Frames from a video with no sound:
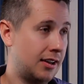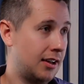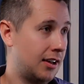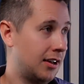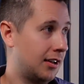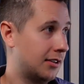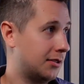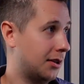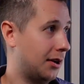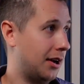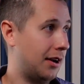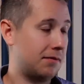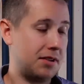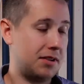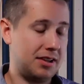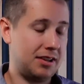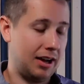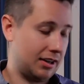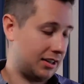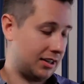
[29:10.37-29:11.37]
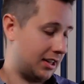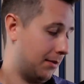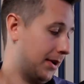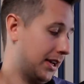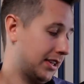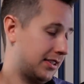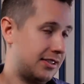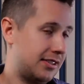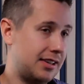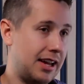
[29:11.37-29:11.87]
So I keep my
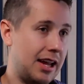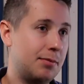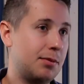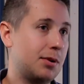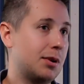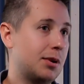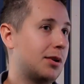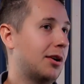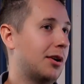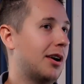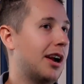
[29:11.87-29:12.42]
stapler.